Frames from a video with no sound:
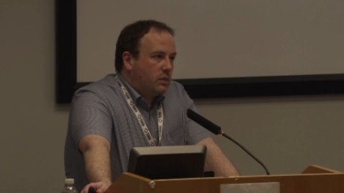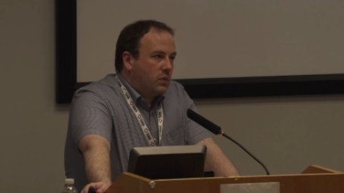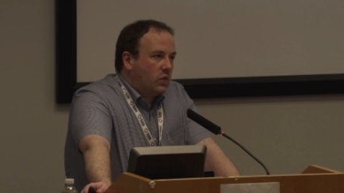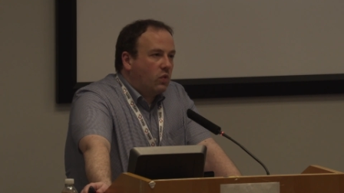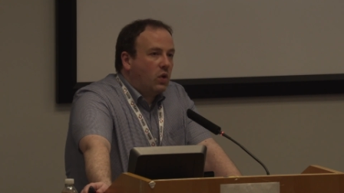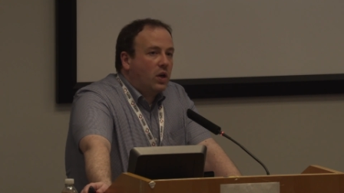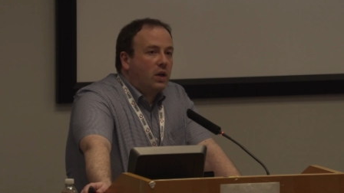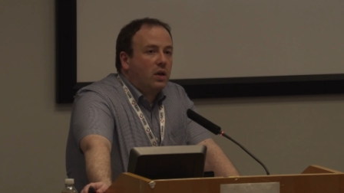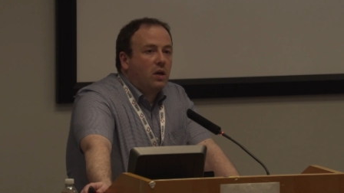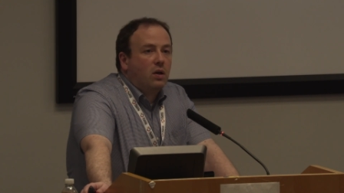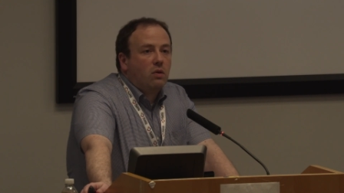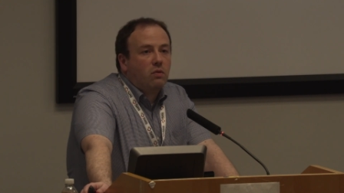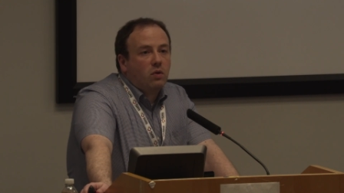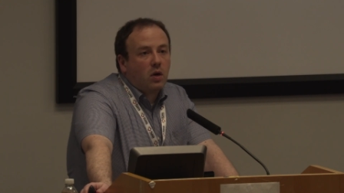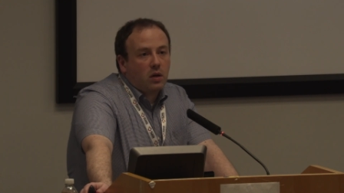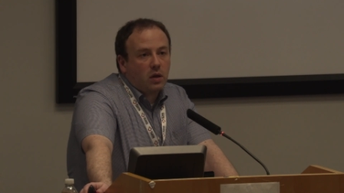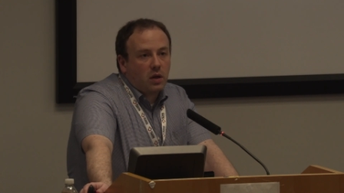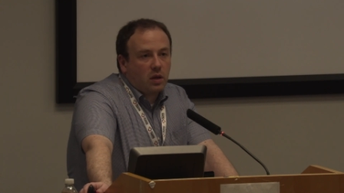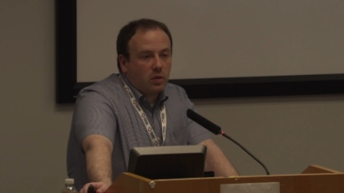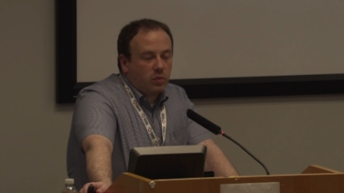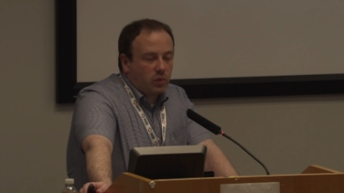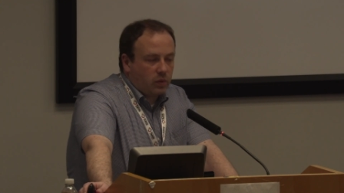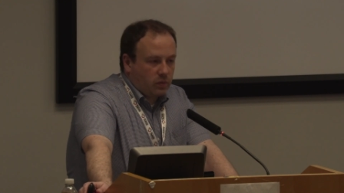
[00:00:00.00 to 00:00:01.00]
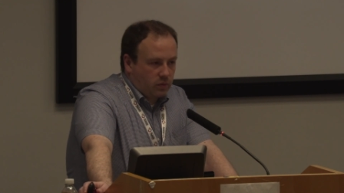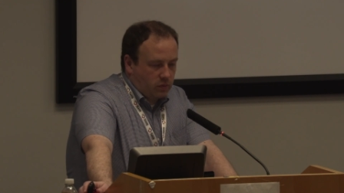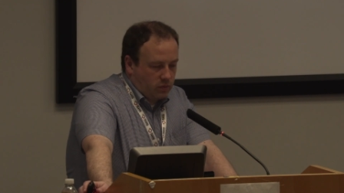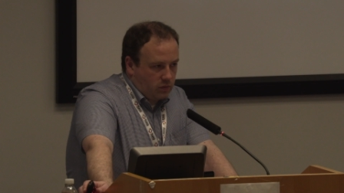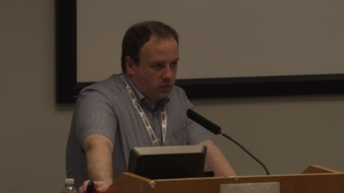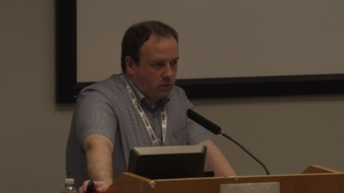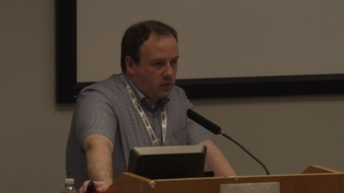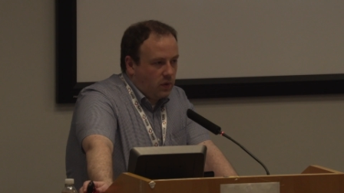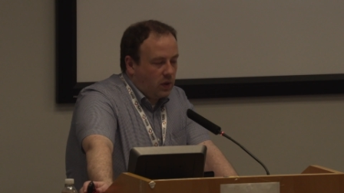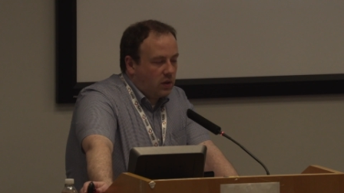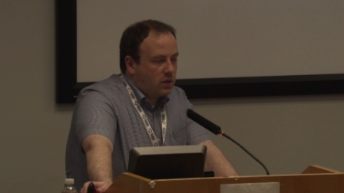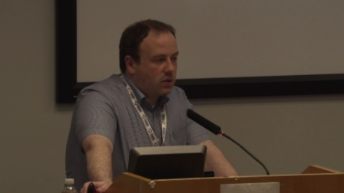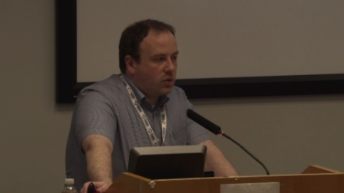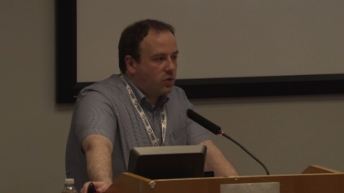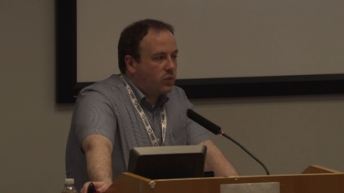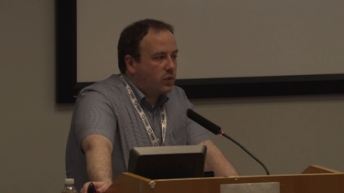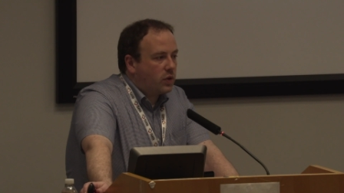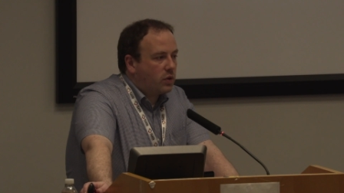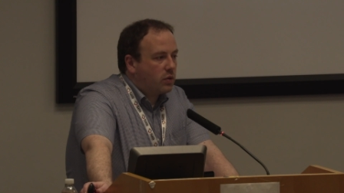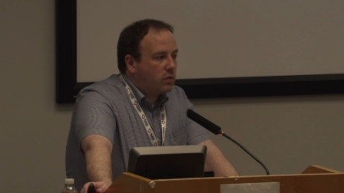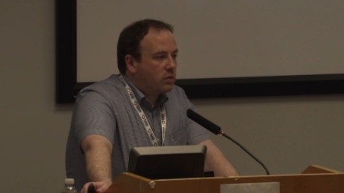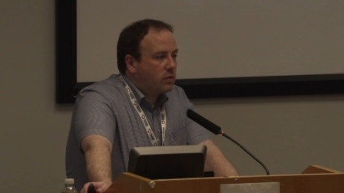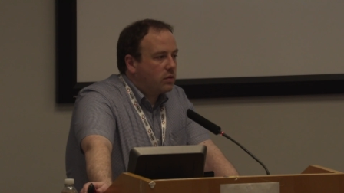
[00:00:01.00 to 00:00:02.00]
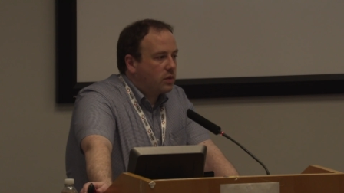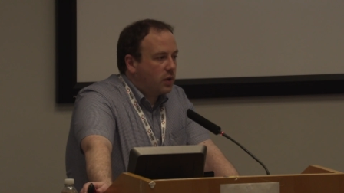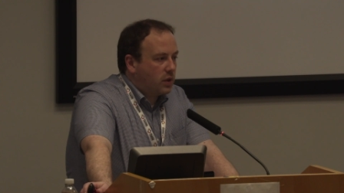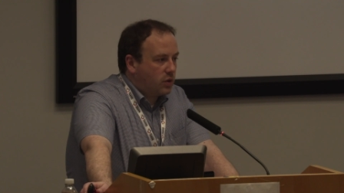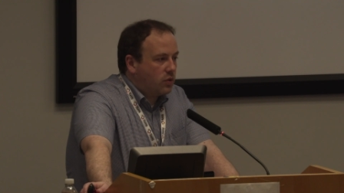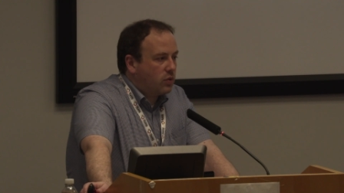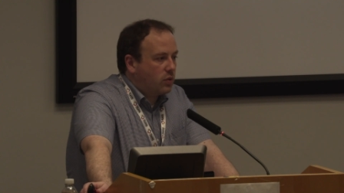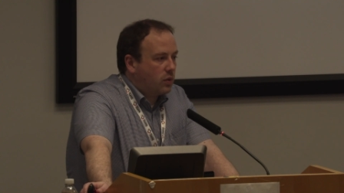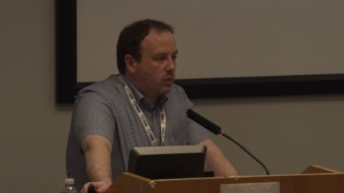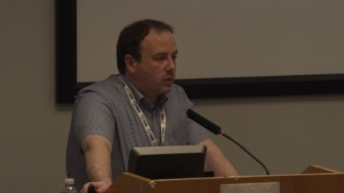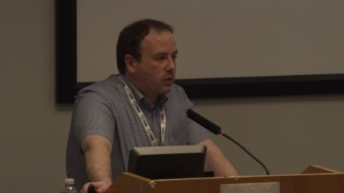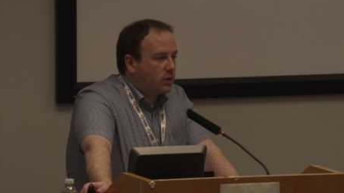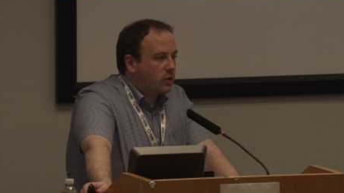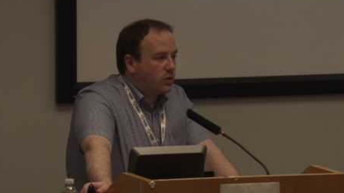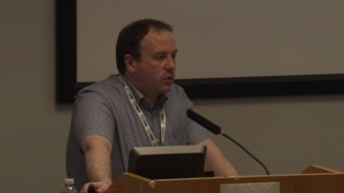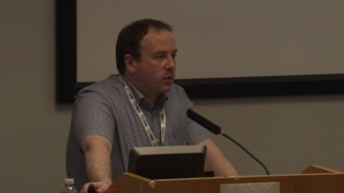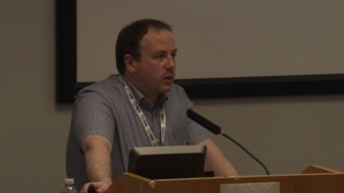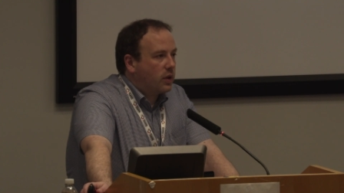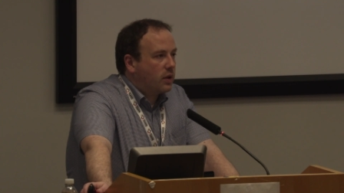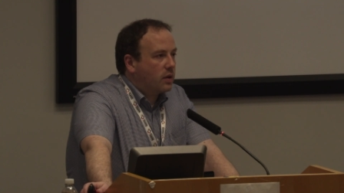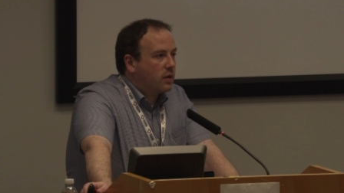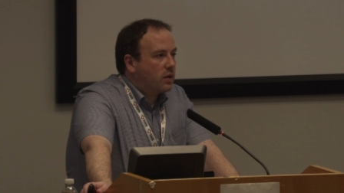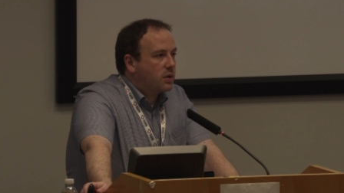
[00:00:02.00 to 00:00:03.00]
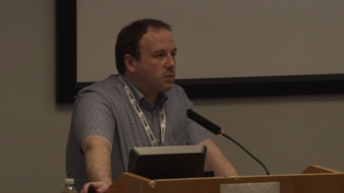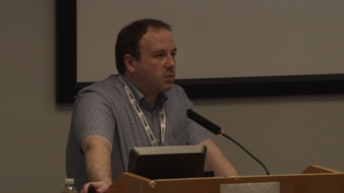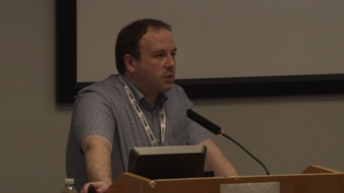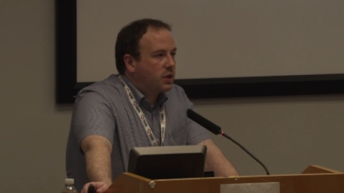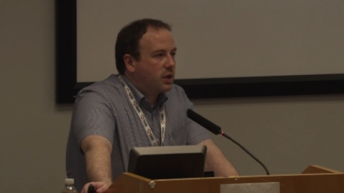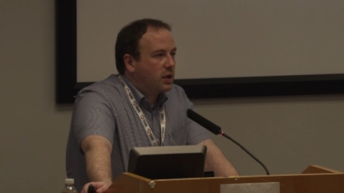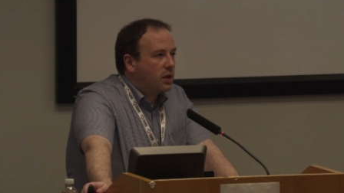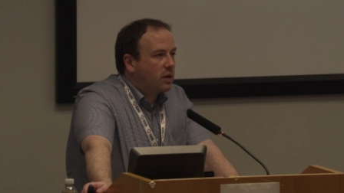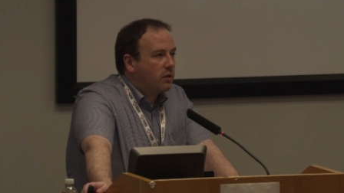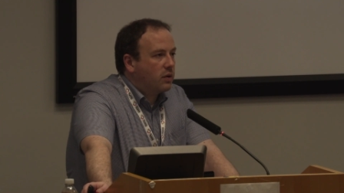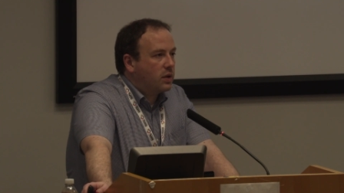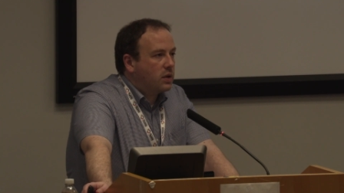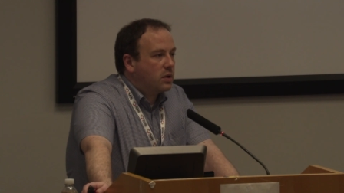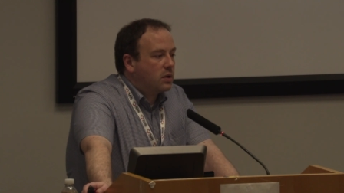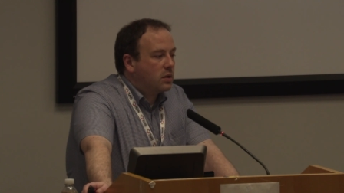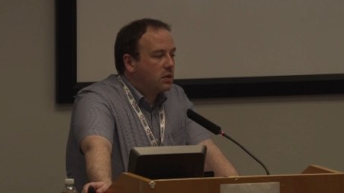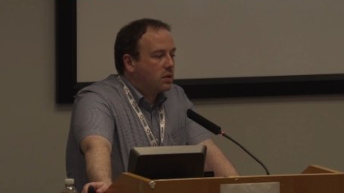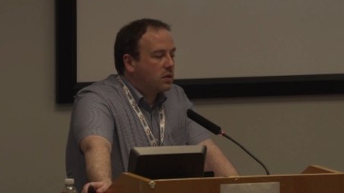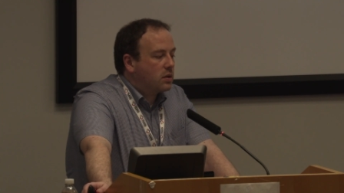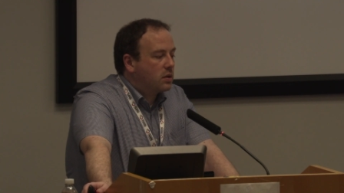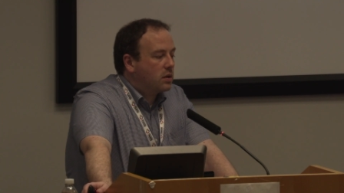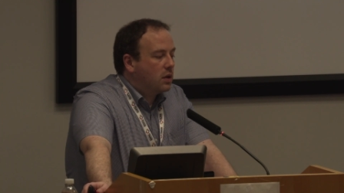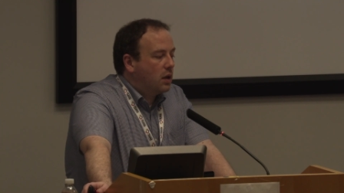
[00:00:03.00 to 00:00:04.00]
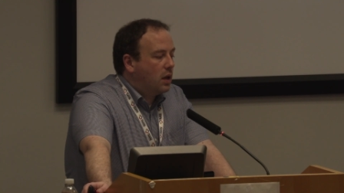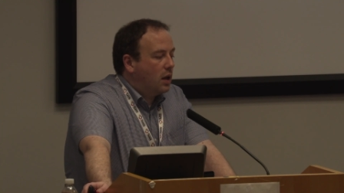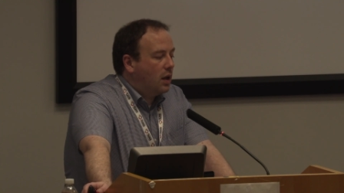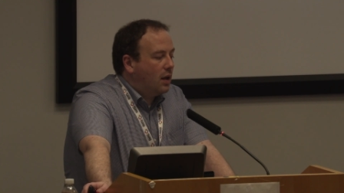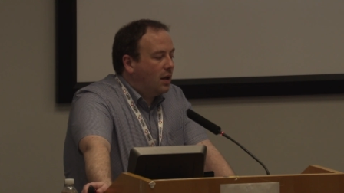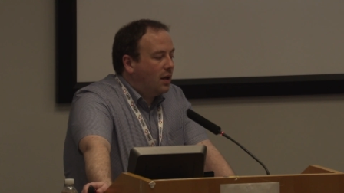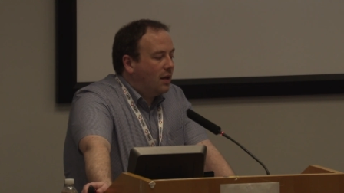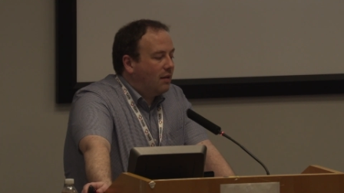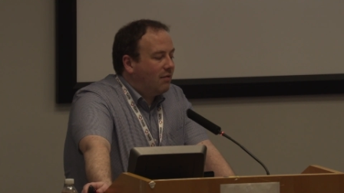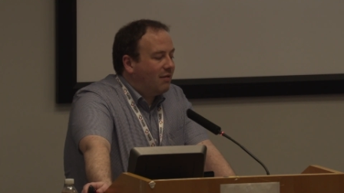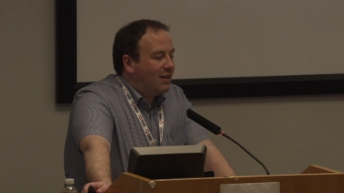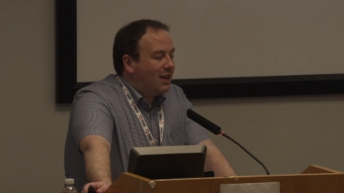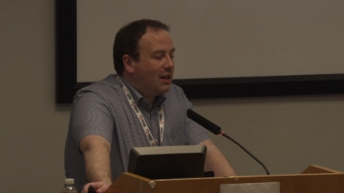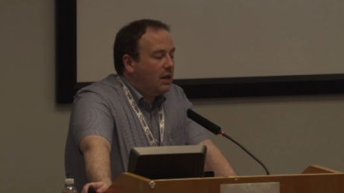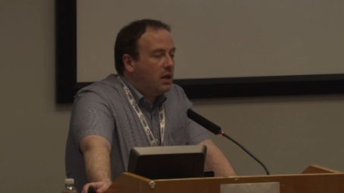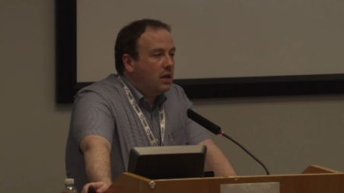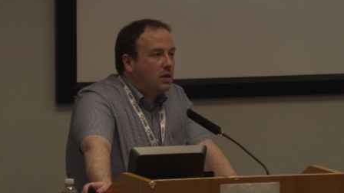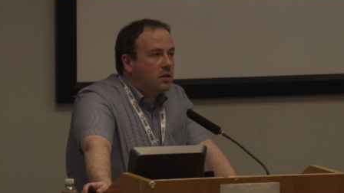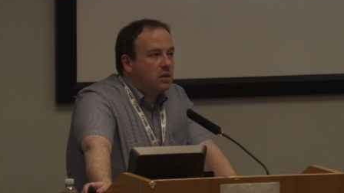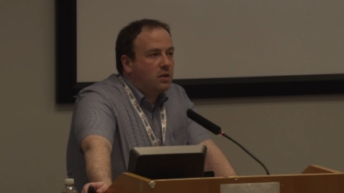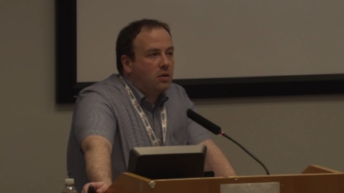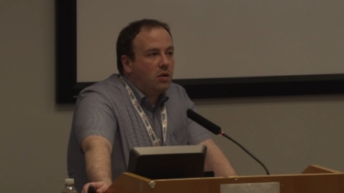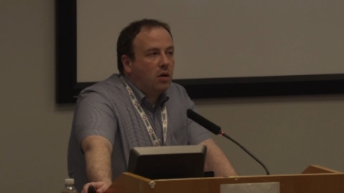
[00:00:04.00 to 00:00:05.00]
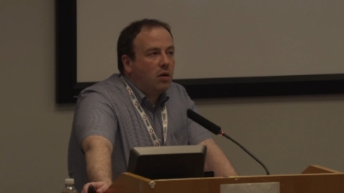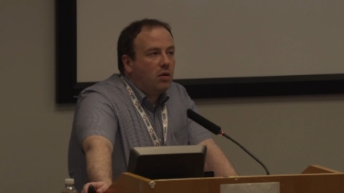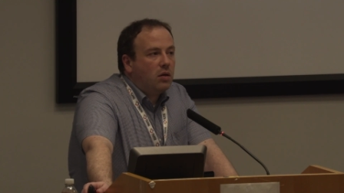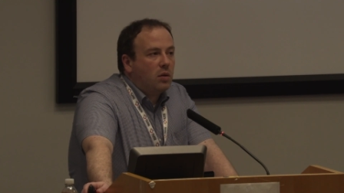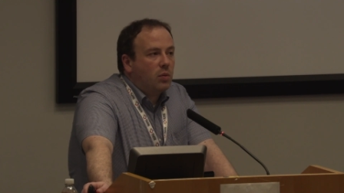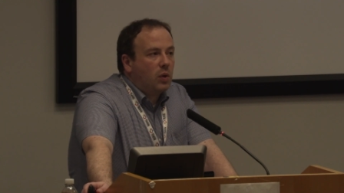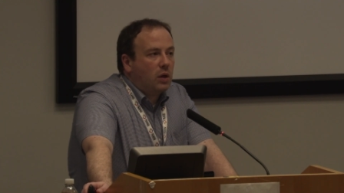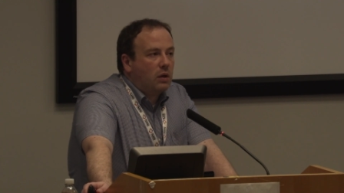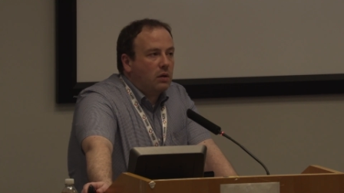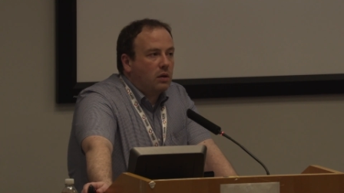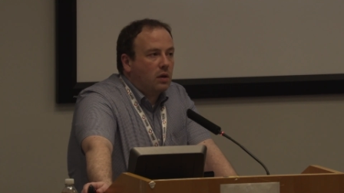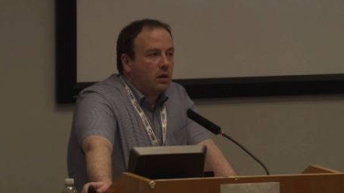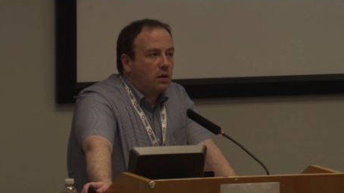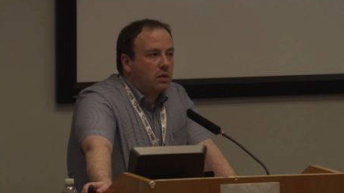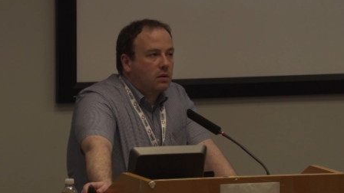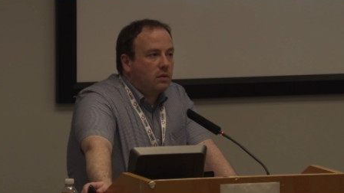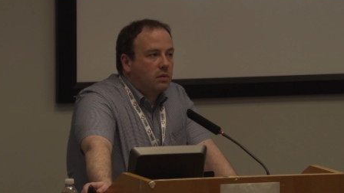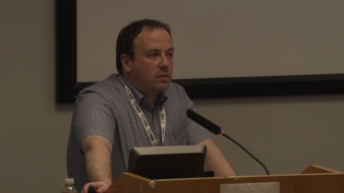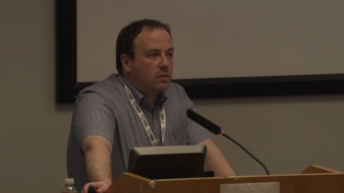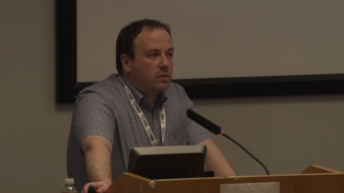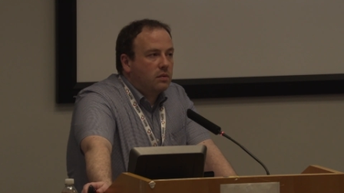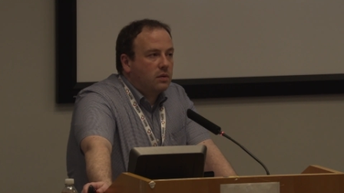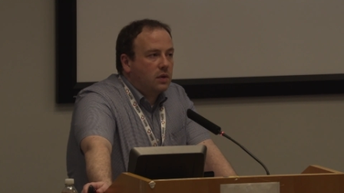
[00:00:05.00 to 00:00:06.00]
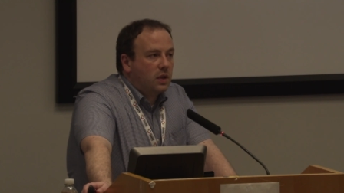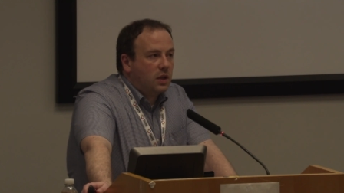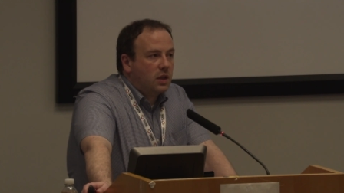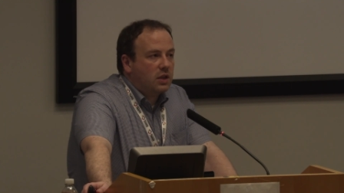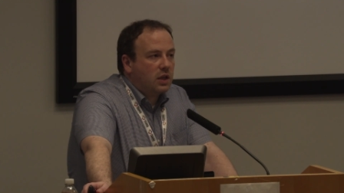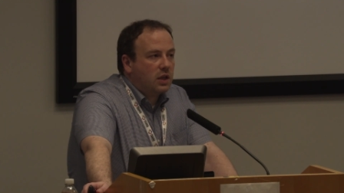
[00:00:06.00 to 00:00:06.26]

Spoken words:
Rightly or wrongly, but we'll assume they do know what they're doing in this particular instance. They need to document that. They need